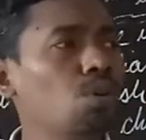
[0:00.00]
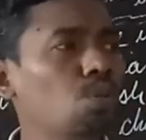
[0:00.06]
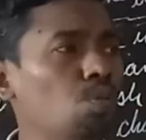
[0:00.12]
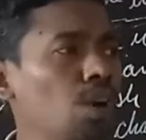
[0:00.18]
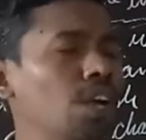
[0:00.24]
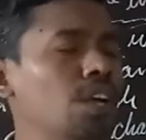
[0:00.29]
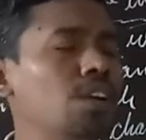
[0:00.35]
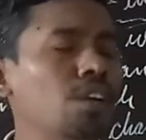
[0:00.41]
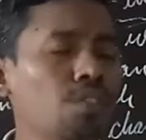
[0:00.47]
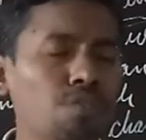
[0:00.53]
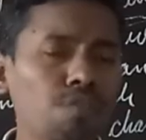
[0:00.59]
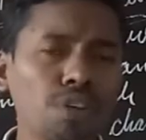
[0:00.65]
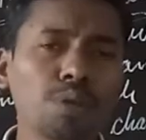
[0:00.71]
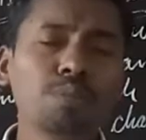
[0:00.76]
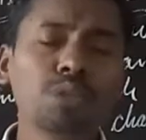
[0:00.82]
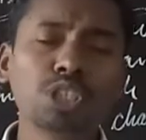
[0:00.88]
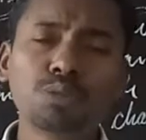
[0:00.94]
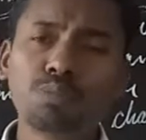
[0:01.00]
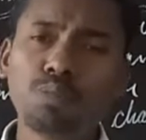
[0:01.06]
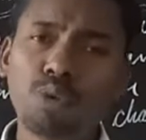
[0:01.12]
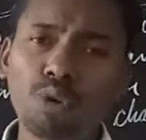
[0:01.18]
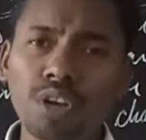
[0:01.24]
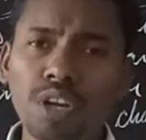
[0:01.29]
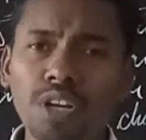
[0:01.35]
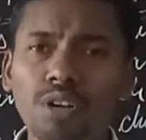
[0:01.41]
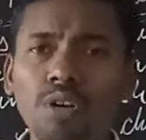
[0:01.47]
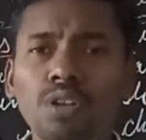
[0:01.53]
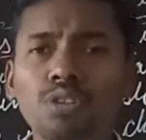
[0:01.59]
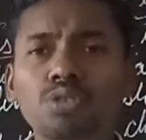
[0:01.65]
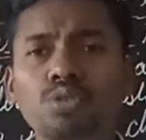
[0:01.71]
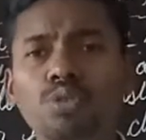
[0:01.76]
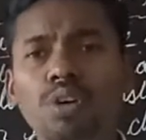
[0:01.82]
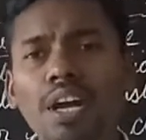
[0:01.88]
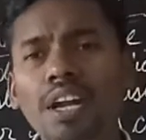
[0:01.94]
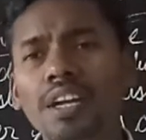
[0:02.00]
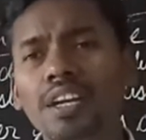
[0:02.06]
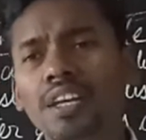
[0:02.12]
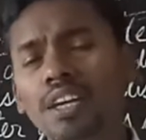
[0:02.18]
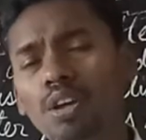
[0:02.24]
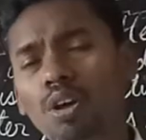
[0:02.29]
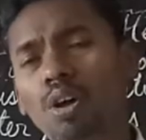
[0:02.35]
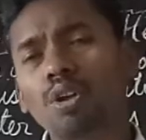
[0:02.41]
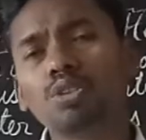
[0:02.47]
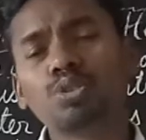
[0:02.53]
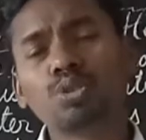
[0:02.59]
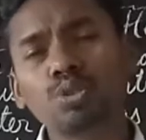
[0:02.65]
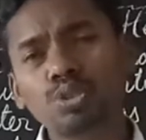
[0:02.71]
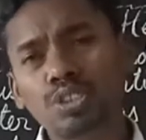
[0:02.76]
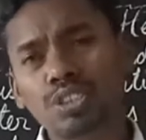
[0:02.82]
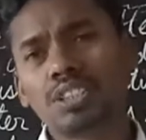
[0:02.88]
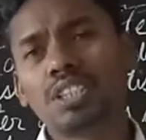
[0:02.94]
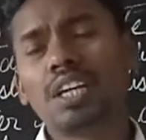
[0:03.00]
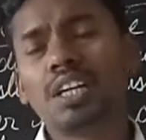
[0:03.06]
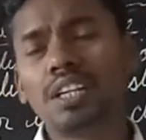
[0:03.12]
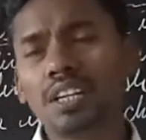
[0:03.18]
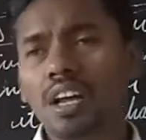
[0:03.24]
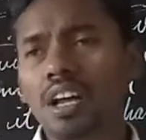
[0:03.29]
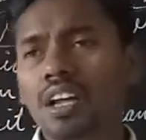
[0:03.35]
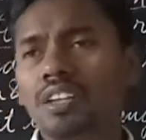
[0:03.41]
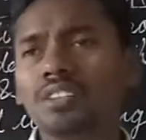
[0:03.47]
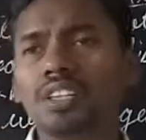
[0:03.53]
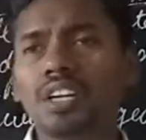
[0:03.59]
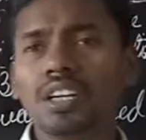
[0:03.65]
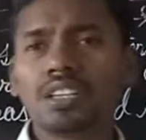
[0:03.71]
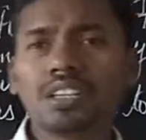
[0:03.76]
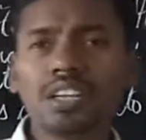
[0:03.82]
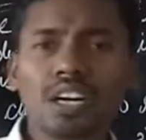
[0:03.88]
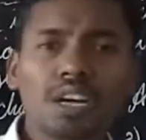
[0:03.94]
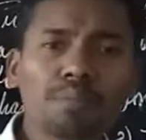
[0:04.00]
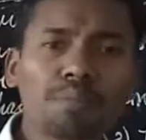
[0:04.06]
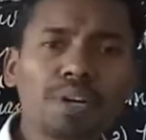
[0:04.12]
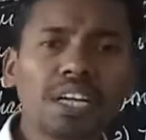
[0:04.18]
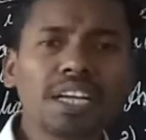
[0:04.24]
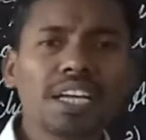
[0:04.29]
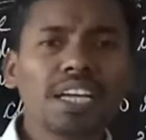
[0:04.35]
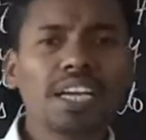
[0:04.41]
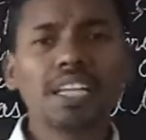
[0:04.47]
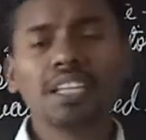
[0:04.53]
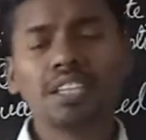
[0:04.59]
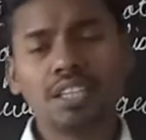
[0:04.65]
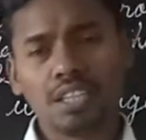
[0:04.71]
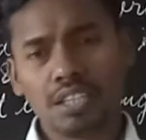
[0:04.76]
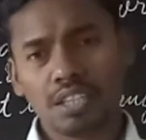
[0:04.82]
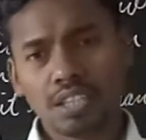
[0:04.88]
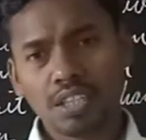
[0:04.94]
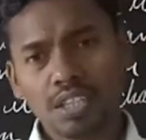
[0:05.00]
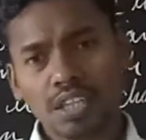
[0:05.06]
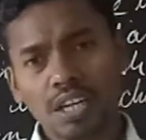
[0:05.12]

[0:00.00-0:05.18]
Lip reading: quite a famous poet also, and he also said the term Hind.